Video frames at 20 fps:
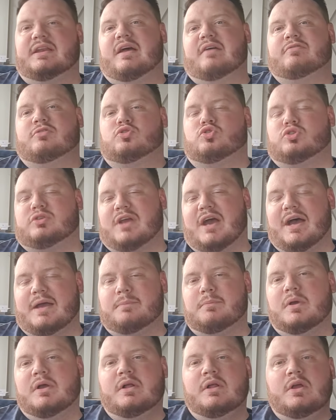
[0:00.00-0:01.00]
didn't have a good
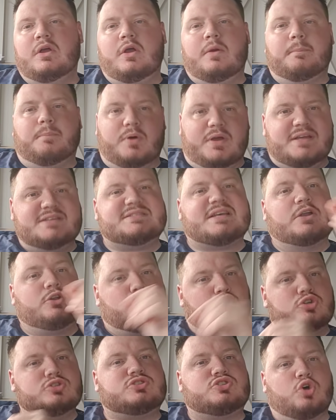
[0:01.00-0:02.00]
game. But he's
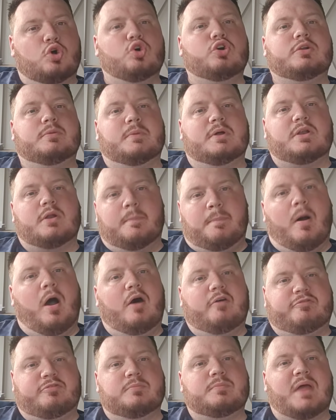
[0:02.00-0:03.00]
had a good tournament
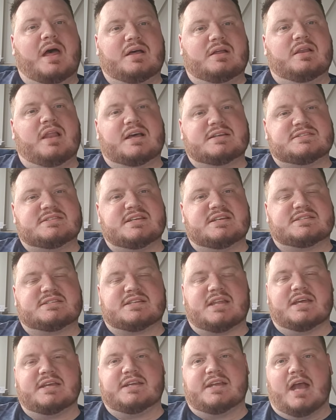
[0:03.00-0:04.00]
apart from that
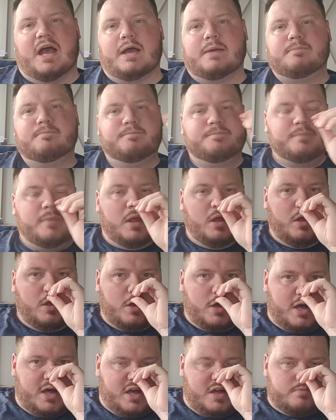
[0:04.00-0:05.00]
16 game.
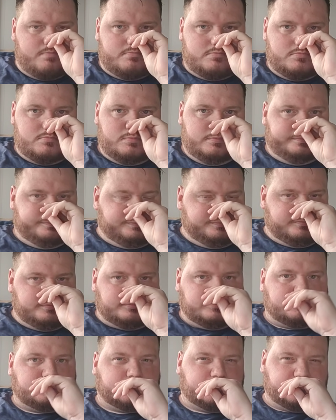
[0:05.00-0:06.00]
Everton
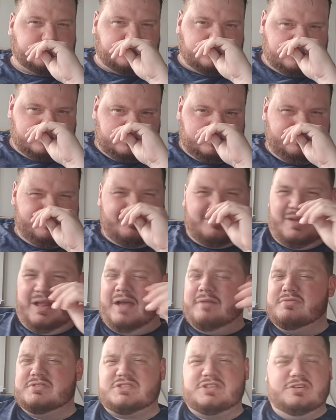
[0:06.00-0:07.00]

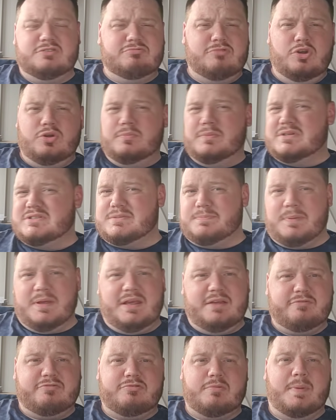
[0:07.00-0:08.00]
are rumoured to
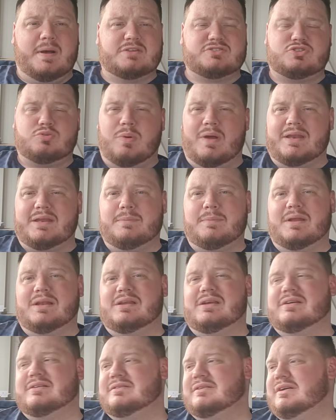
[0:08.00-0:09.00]
be in for about 20
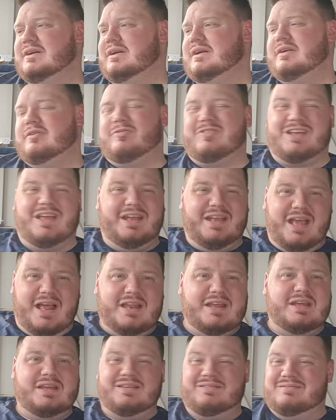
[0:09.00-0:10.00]
million. If you can
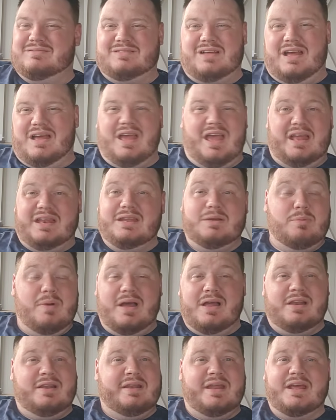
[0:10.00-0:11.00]
get it
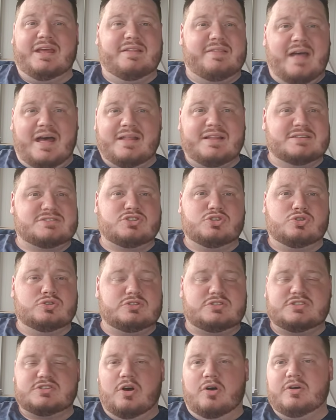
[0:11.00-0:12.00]
anywhere near that, that's a
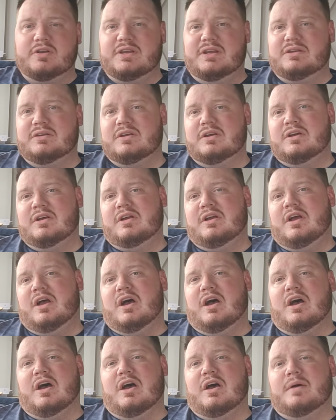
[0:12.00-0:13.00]
good signing.
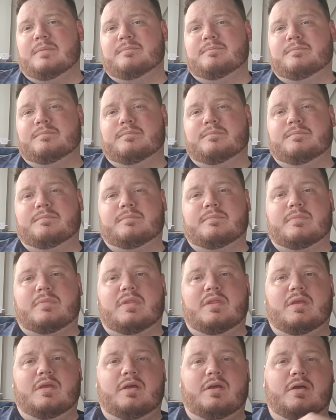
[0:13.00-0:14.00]

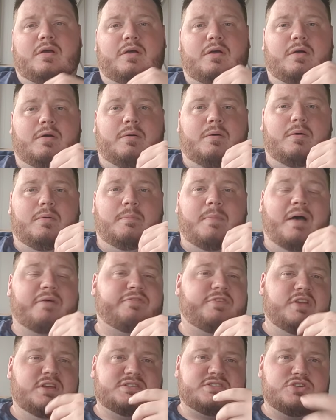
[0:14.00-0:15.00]

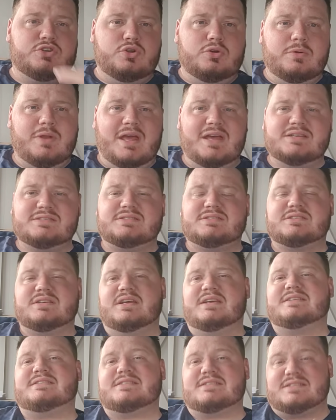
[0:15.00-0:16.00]
Matheus Nunes
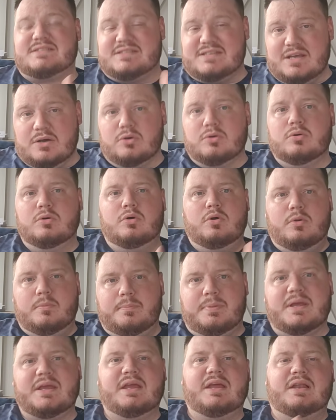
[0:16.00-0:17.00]
is still
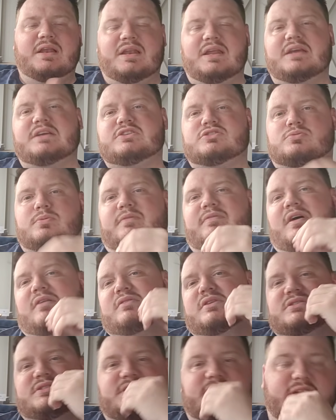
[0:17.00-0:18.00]
being linked with
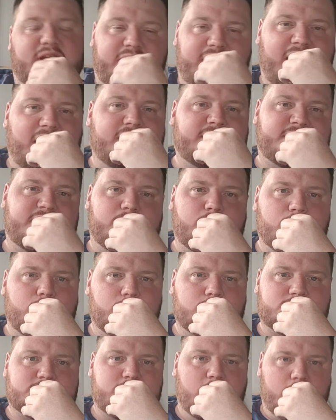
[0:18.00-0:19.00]
Everton, and that deal
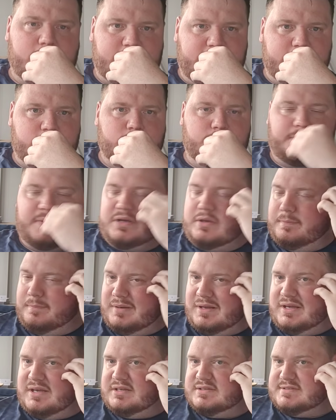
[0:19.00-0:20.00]
looks like it could be
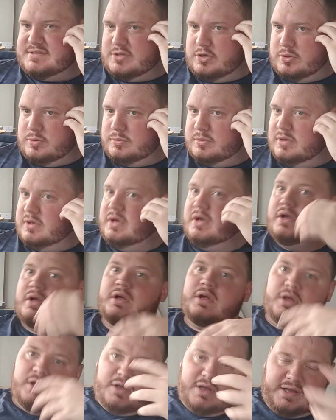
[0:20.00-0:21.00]
completed soon.
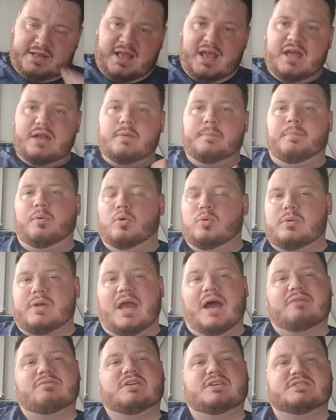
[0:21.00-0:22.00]
Again,
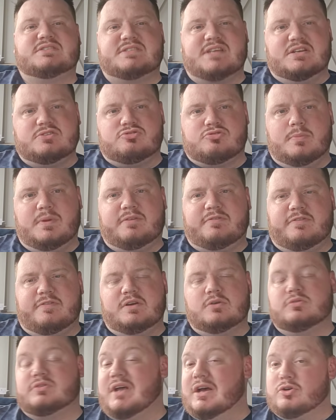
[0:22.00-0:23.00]
ball-carrying central
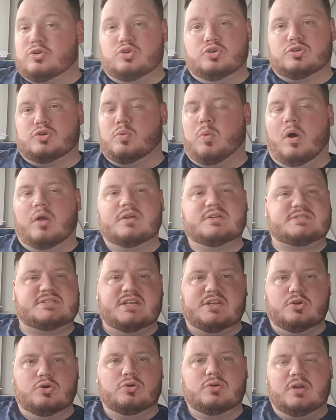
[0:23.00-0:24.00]
midfielder, good
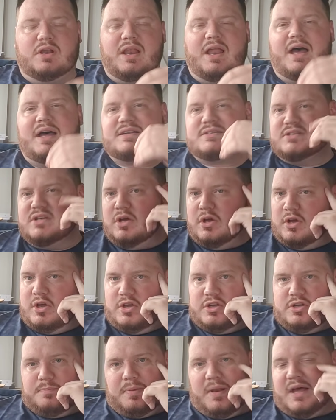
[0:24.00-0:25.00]
quality young lad,
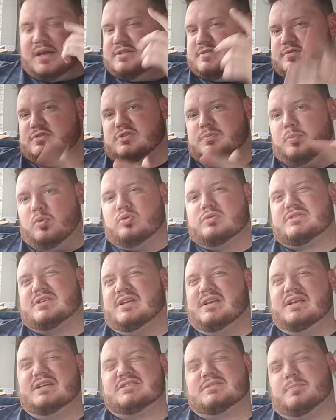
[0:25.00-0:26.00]
plays for
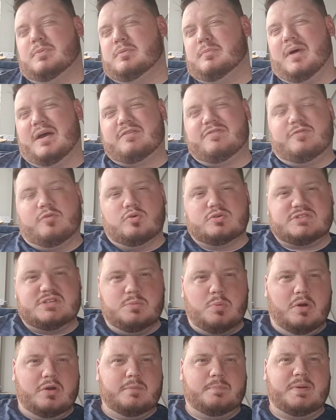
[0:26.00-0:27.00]
Sporting Lisbon, made
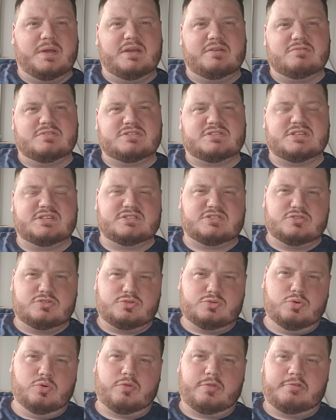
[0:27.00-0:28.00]
41 appearances
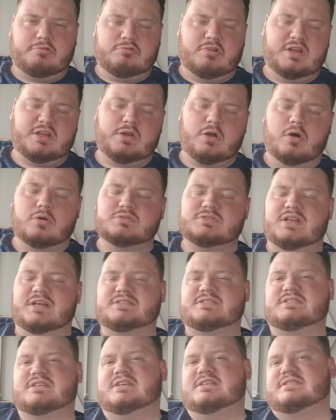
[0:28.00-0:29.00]
and scored 3 goals
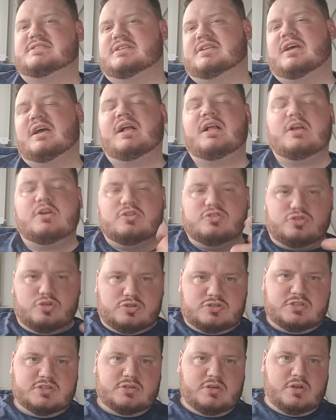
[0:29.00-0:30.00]
last season.
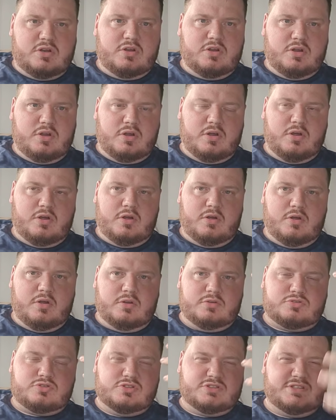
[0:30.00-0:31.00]
Doesn't
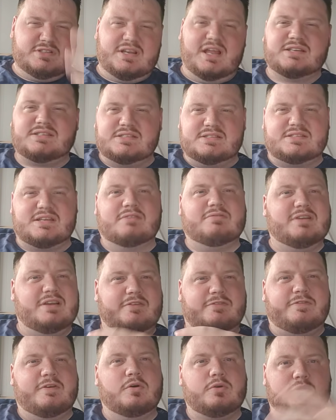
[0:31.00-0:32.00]

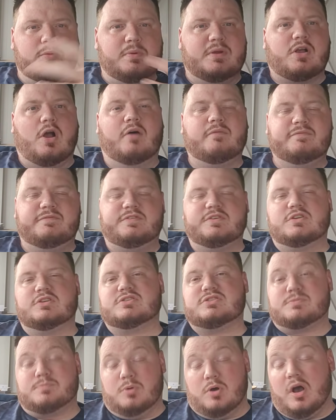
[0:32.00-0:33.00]
necessarily fill you with
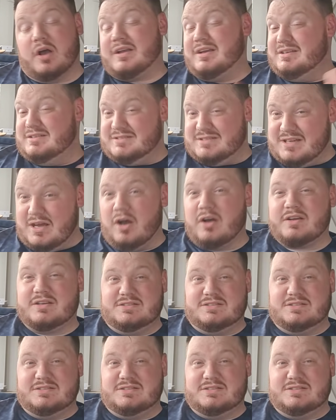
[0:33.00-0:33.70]
confidence, but I can